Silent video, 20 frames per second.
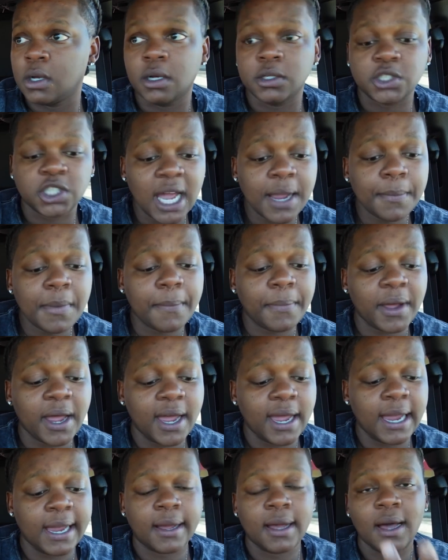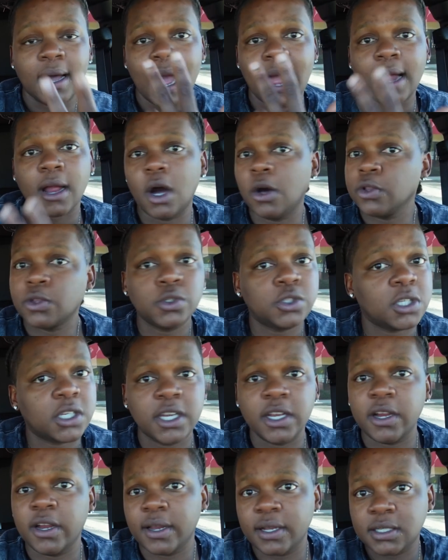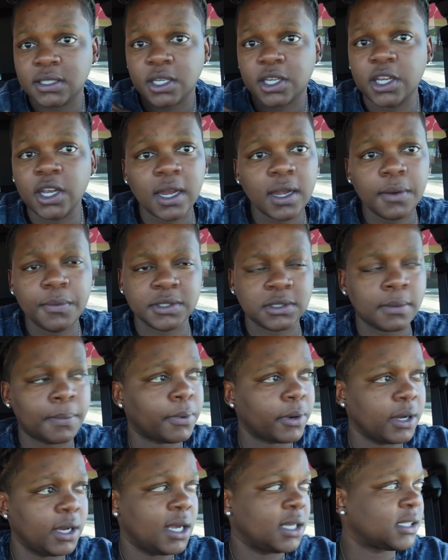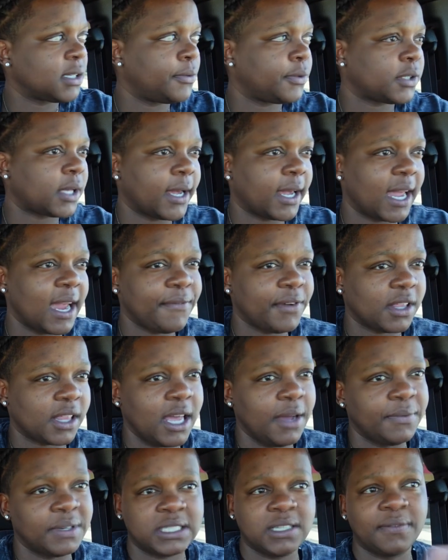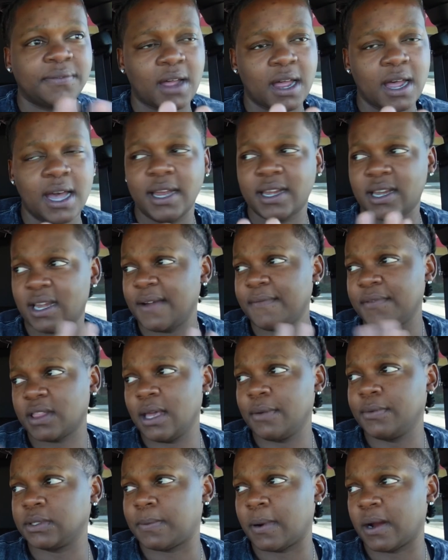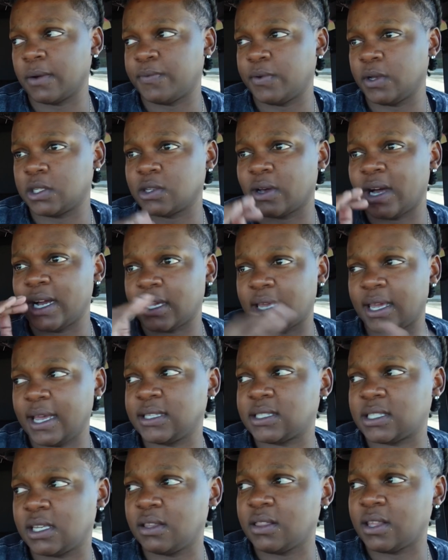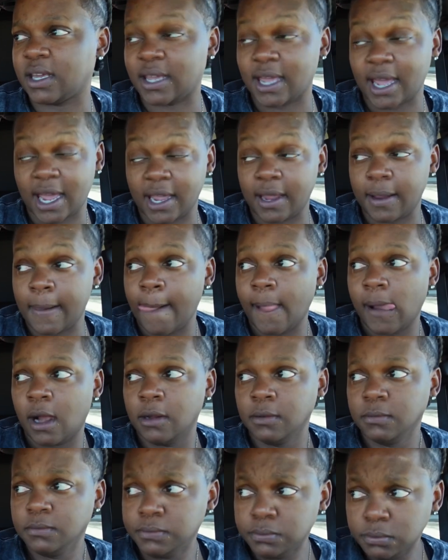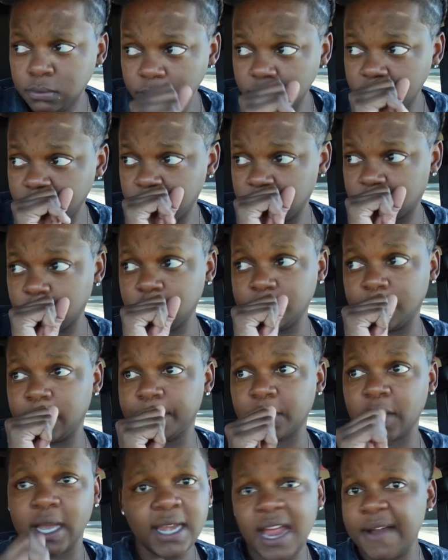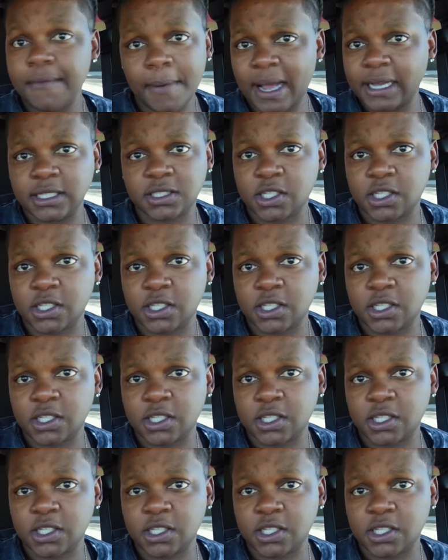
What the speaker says: check my bag. I go through security. Security was a breeze. It was like everything was divine and everything was perfect. So I get to the gate, excuse me, and everybody's